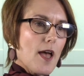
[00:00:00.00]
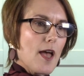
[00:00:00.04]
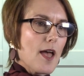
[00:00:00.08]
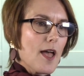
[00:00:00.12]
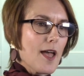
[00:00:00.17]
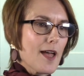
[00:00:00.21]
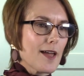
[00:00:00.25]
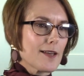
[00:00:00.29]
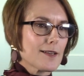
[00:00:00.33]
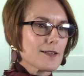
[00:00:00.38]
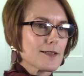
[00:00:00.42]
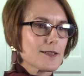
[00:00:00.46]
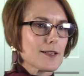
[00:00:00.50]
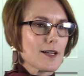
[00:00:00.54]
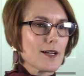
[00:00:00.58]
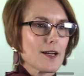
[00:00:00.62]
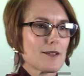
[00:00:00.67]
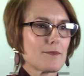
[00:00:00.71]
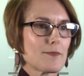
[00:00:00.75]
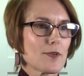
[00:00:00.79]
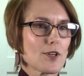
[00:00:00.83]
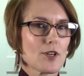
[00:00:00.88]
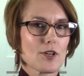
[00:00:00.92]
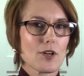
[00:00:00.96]
And
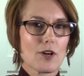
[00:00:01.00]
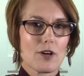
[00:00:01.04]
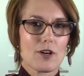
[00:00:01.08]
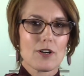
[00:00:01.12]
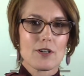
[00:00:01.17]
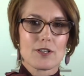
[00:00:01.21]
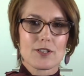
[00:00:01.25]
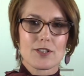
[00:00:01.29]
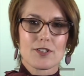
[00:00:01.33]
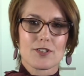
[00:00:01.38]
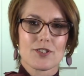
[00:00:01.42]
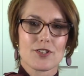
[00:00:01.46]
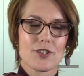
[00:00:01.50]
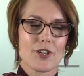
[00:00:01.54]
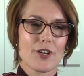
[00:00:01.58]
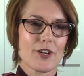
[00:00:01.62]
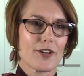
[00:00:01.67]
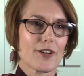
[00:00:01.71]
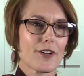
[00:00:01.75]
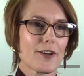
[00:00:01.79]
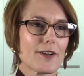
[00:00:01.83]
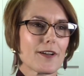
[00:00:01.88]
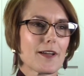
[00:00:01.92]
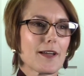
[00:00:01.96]
last
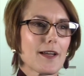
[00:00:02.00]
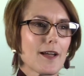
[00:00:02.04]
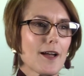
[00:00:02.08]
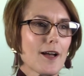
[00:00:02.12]
year,